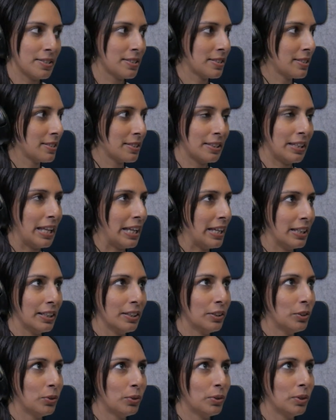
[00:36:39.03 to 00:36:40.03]
rice
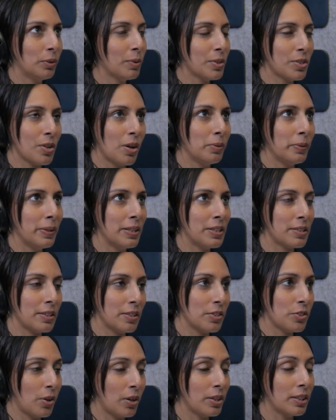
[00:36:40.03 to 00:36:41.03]
thing. No, it was
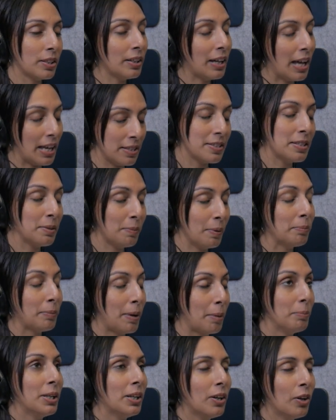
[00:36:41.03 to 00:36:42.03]
always shorter. I see my
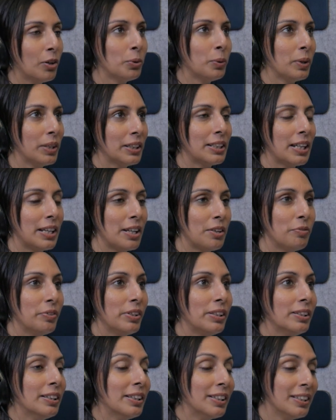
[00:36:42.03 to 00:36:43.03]
mum-in-law doing it, and I
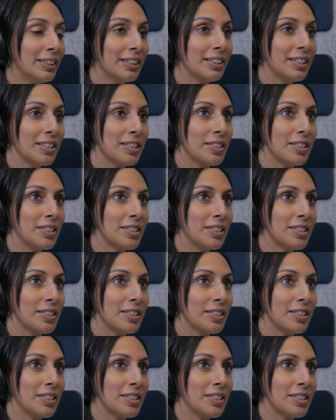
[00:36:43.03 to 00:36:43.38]
feel,